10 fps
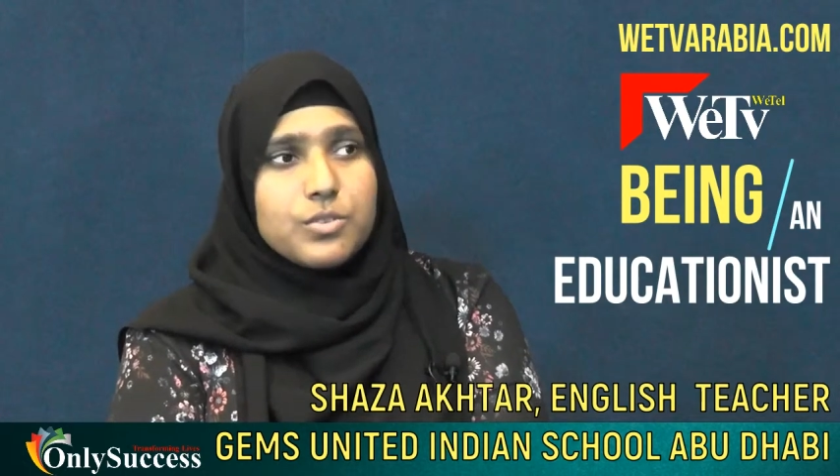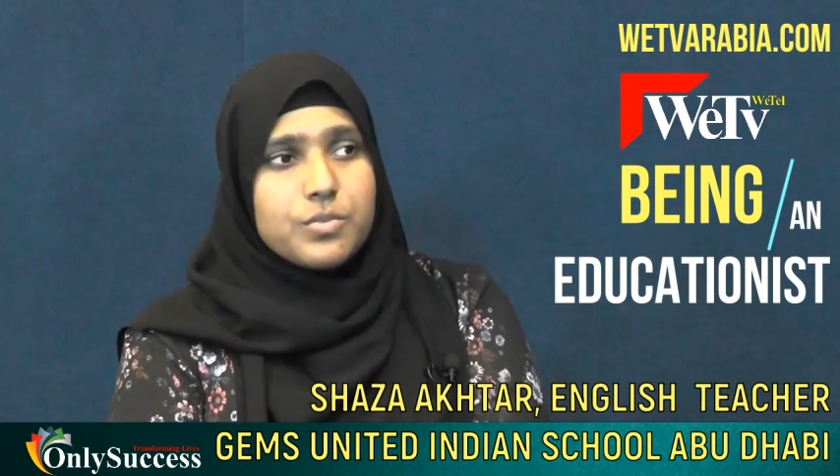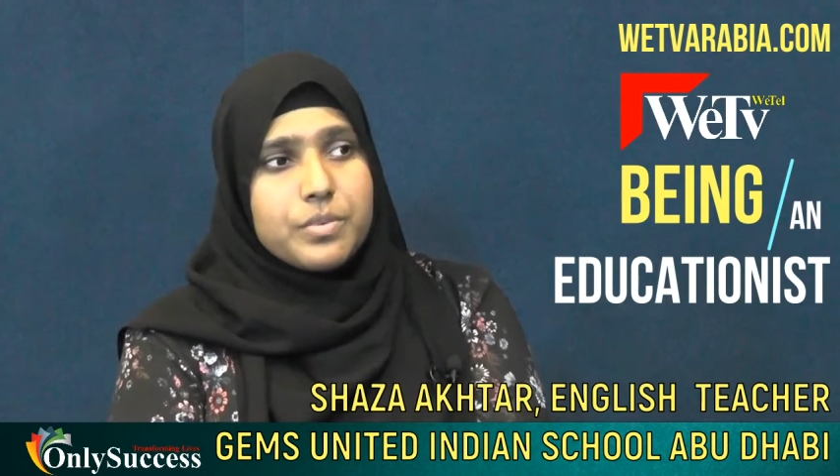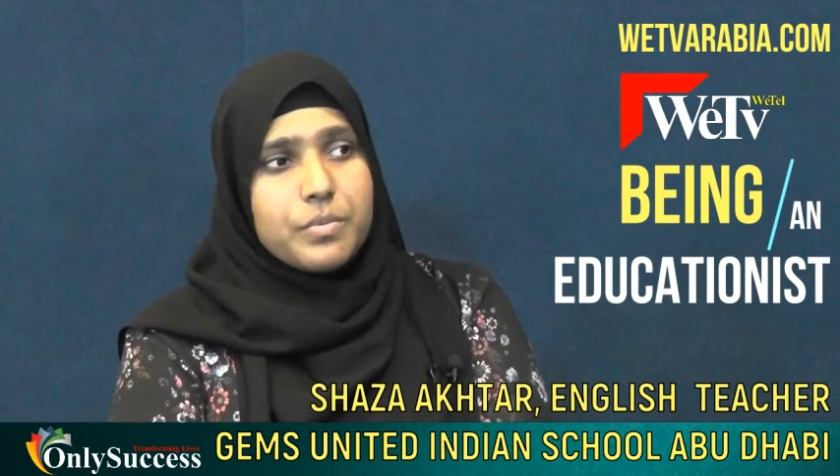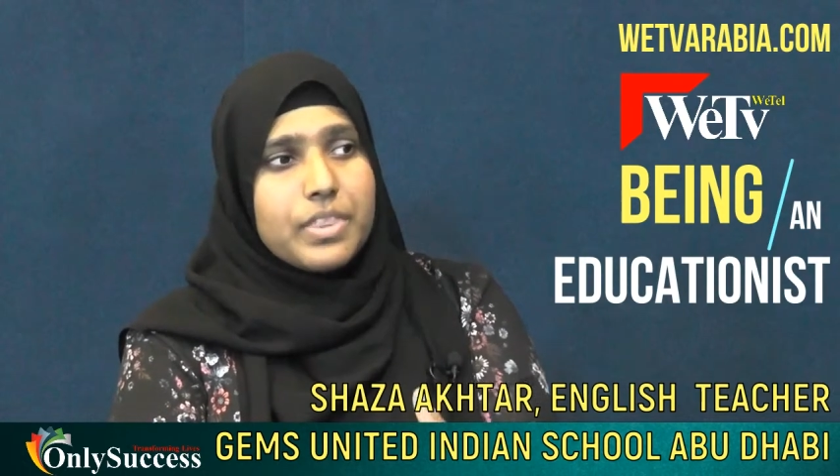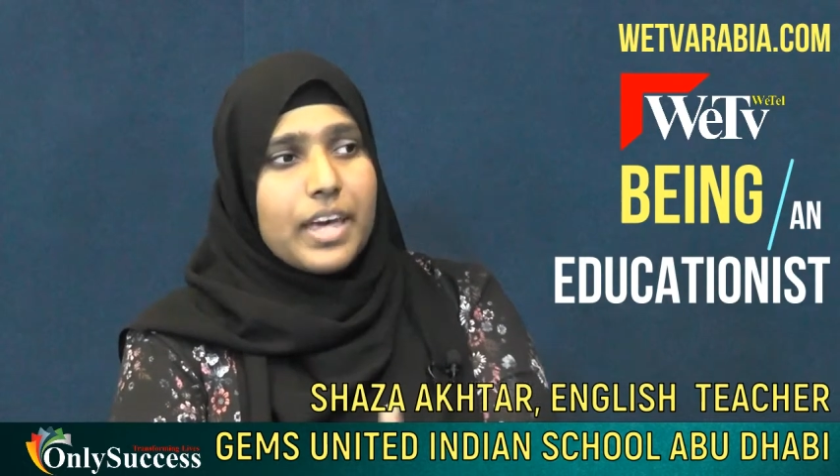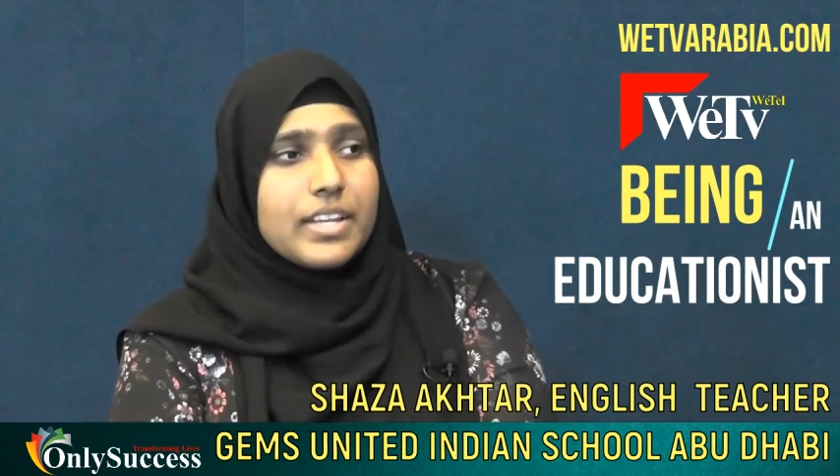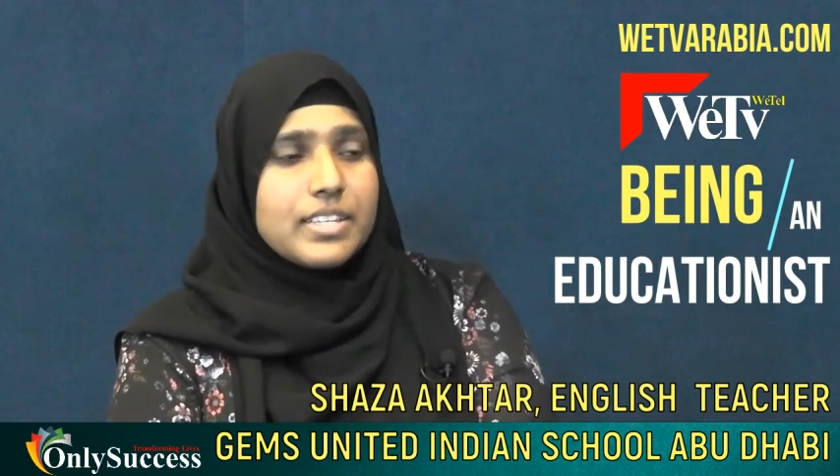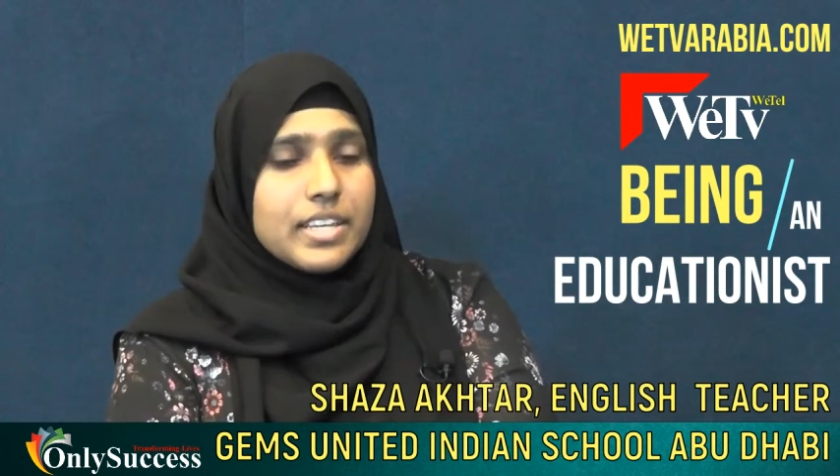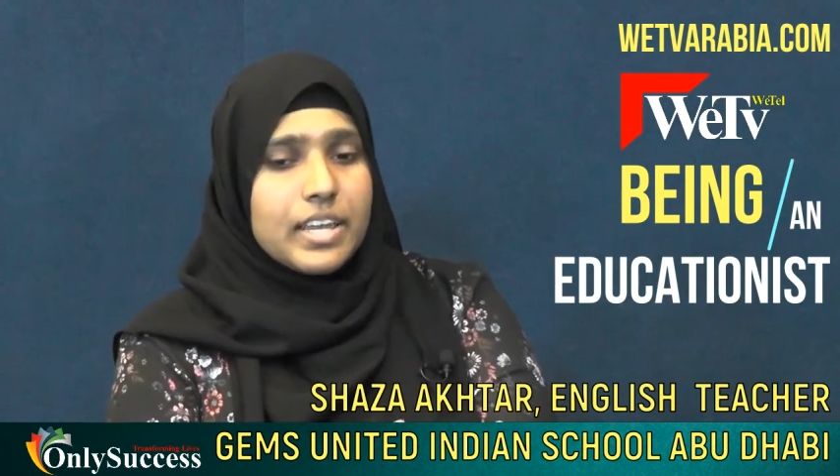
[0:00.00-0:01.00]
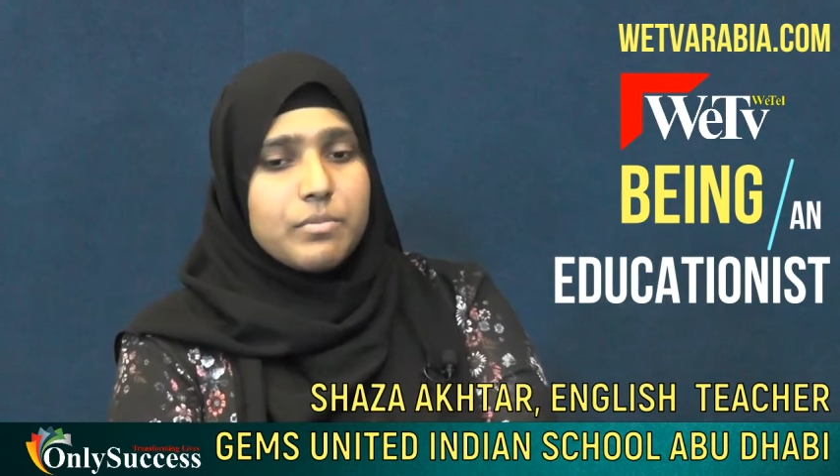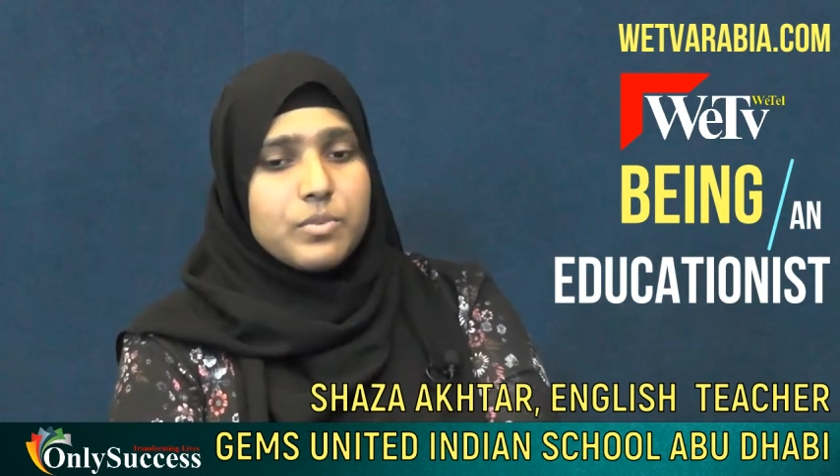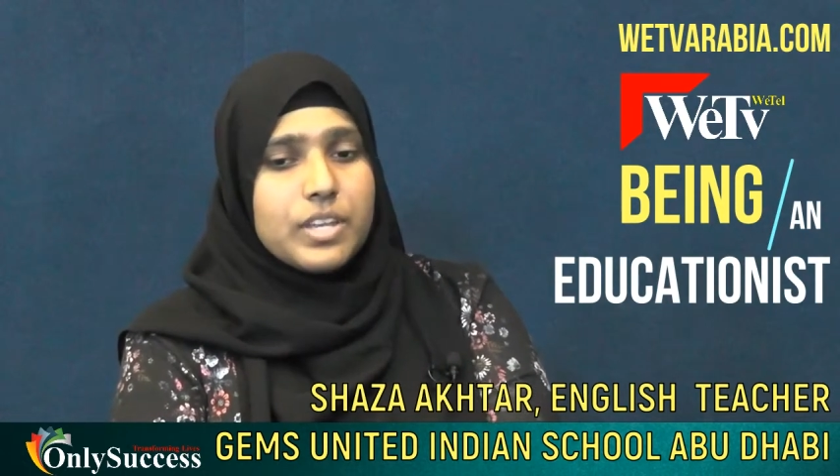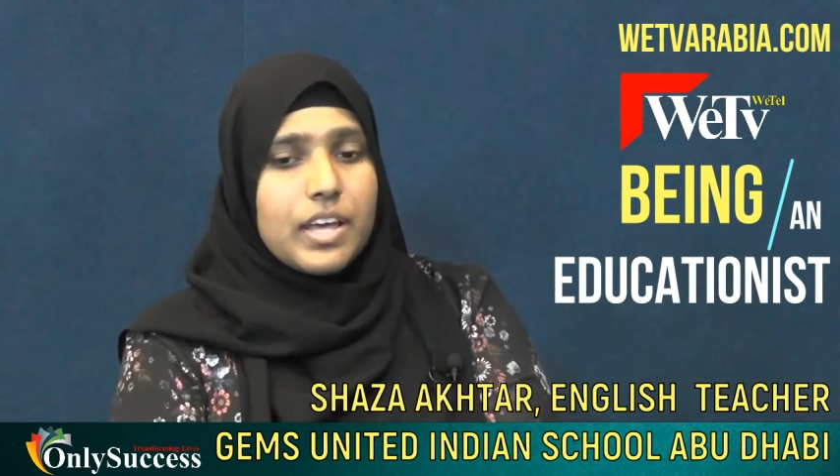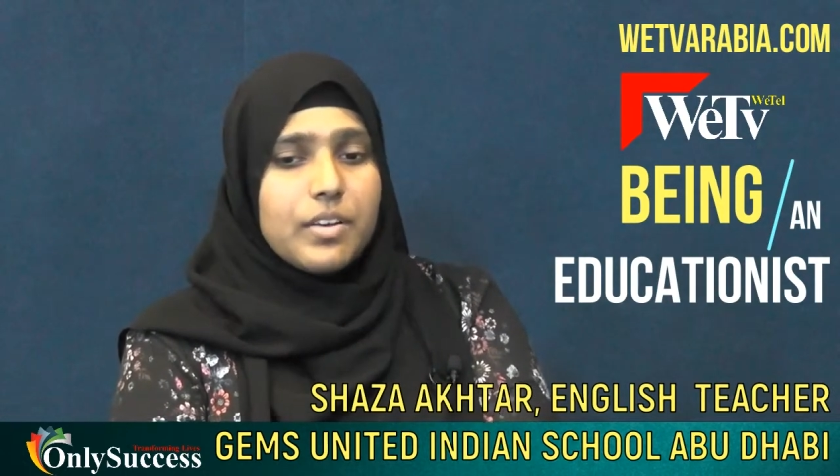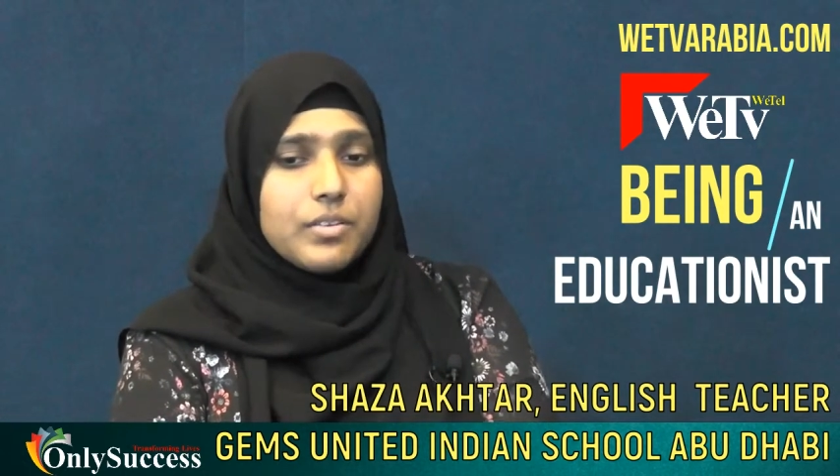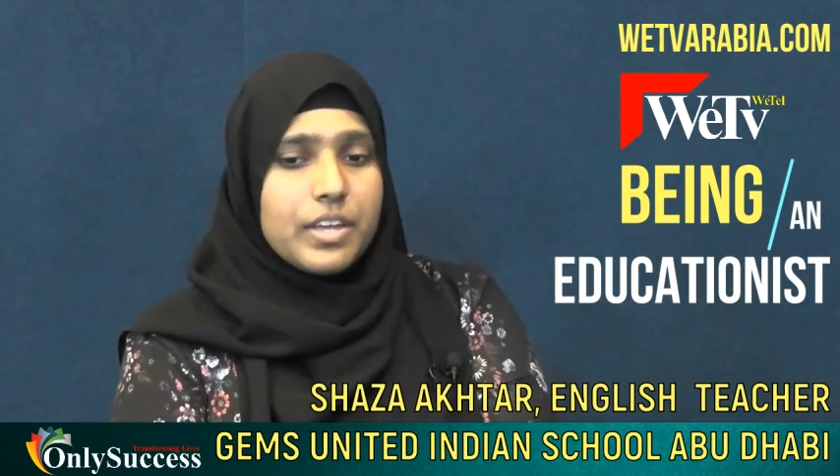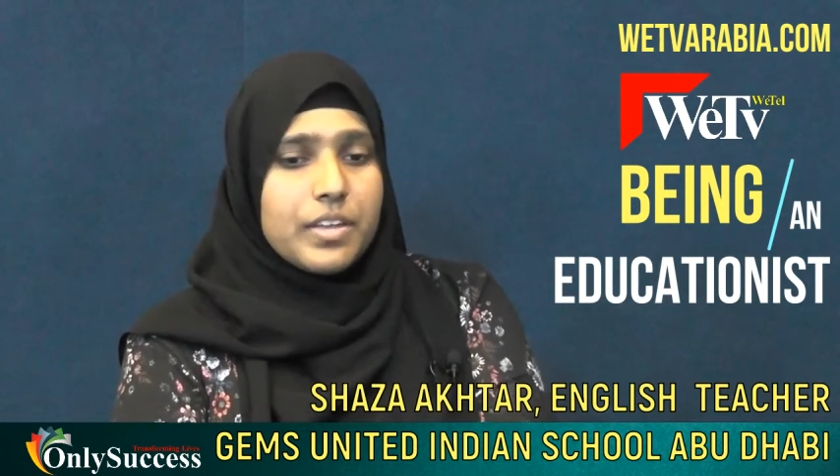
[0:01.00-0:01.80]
So from that time to now,